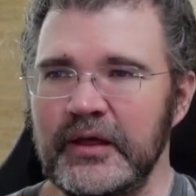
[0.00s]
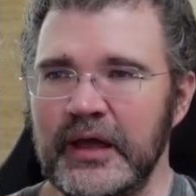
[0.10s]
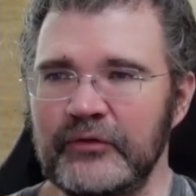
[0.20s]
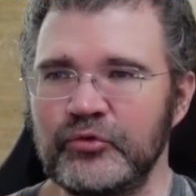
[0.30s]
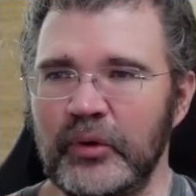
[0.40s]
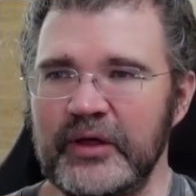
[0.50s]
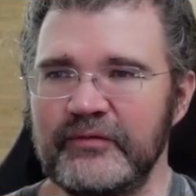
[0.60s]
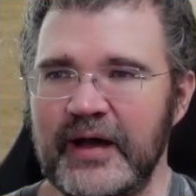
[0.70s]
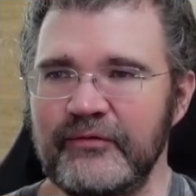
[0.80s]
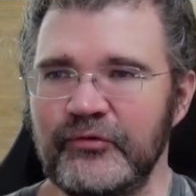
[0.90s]
You got
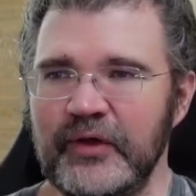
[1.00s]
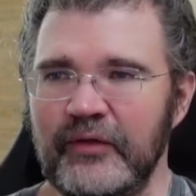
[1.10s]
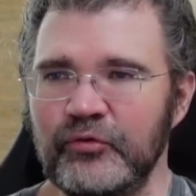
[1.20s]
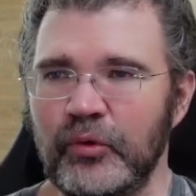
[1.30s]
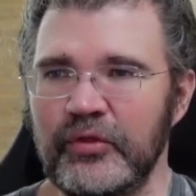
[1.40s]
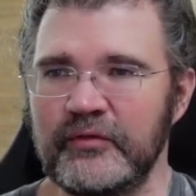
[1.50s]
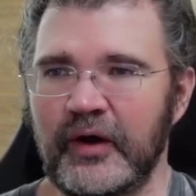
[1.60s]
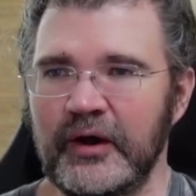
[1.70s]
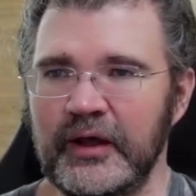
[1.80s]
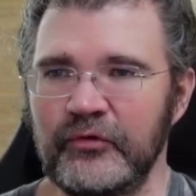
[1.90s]
25 cents worth of
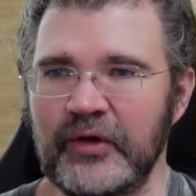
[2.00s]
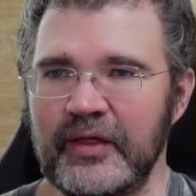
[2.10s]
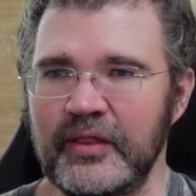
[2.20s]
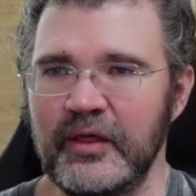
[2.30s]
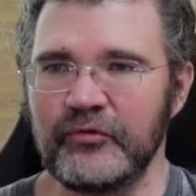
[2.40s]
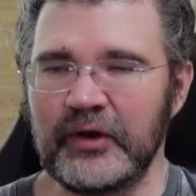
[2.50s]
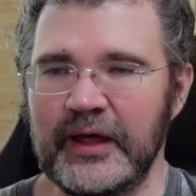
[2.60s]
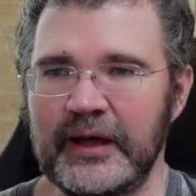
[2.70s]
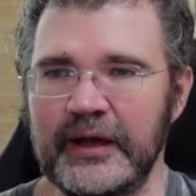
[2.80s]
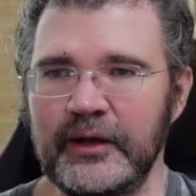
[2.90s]
earnings at this
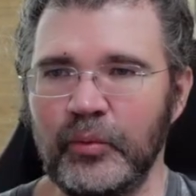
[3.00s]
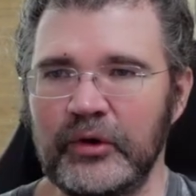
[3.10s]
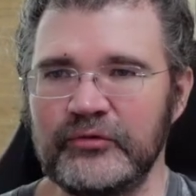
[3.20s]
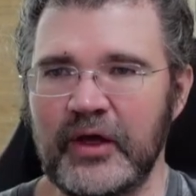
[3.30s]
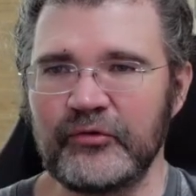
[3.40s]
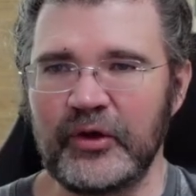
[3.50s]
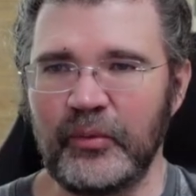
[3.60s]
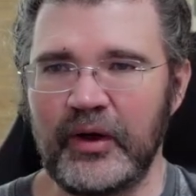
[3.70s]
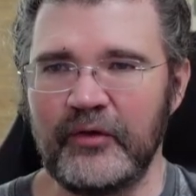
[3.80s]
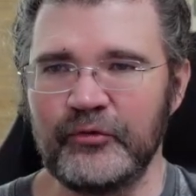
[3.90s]
line where Tesla
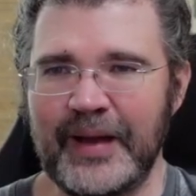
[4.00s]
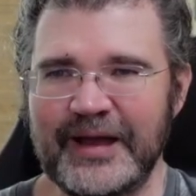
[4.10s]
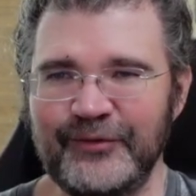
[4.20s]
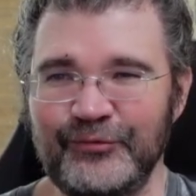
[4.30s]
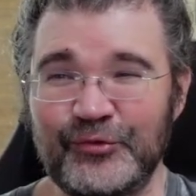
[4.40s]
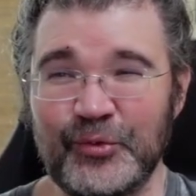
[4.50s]
was back in